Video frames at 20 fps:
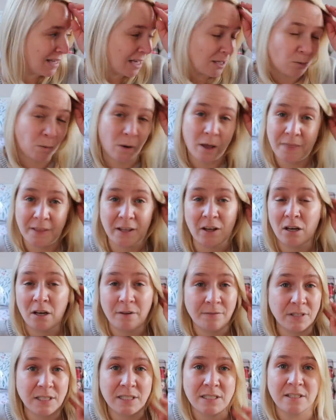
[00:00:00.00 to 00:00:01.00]
That's why I think I
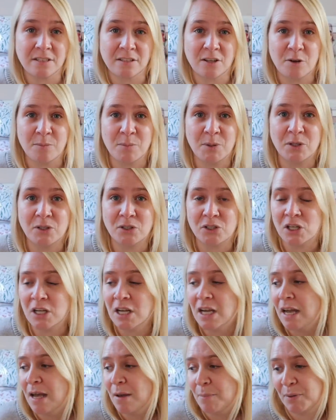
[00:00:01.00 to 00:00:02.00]
love Disney so much
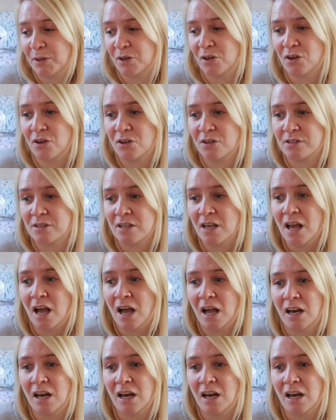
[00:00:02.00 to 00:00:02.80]
because